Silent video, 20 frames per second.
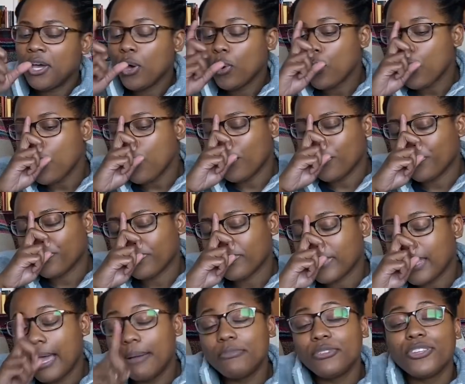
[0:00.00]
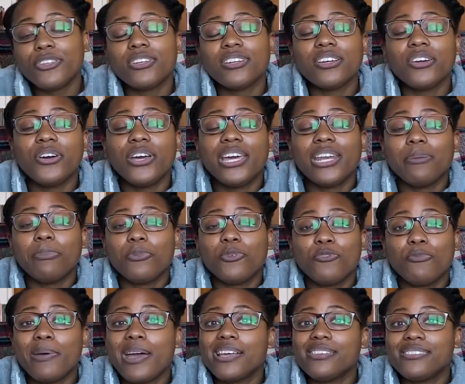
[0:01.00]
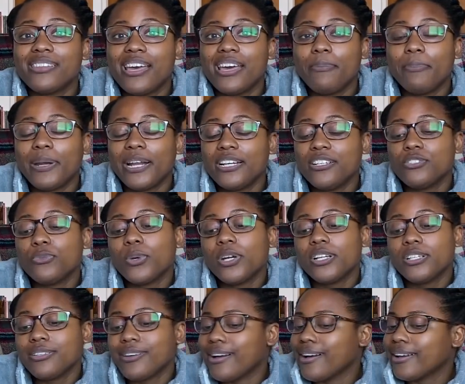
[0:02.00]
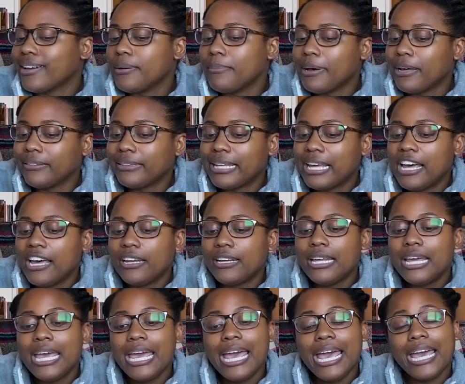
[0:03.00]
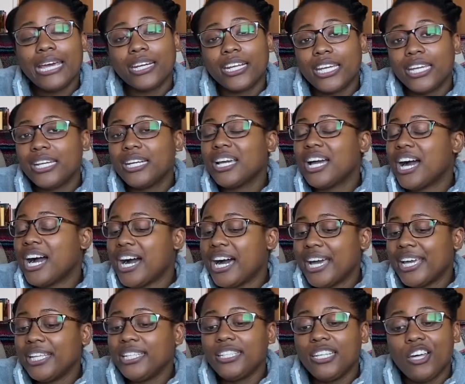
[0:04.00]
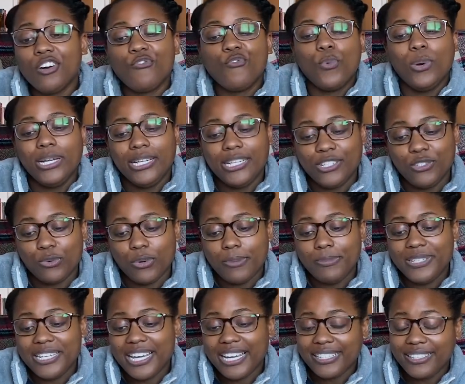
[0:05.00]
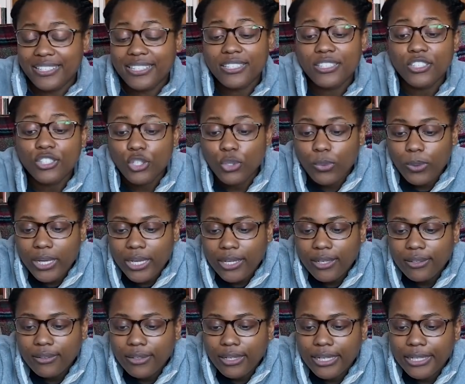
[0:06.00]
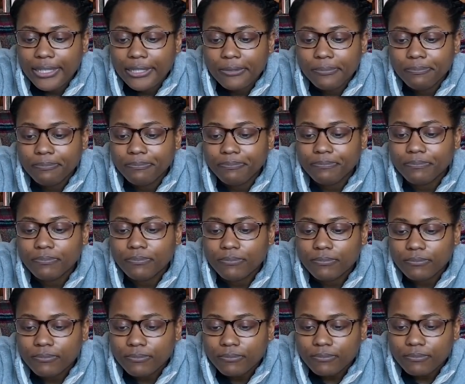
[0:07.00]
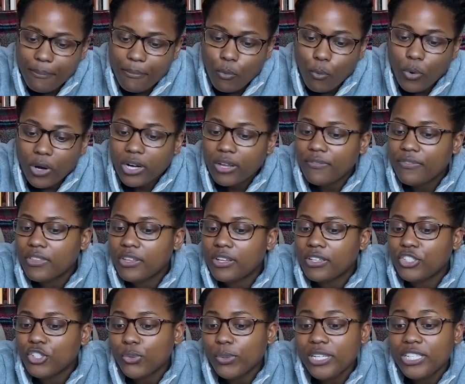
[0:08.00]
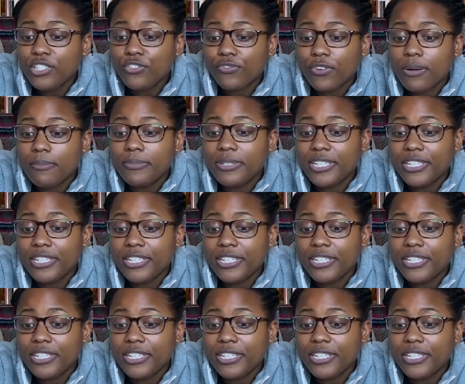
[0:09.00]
whew, I'm just going to go ahead and move past that, but I just want to talk about that. And again, I love what Disrupt Text is doing. Um, one of the tweets from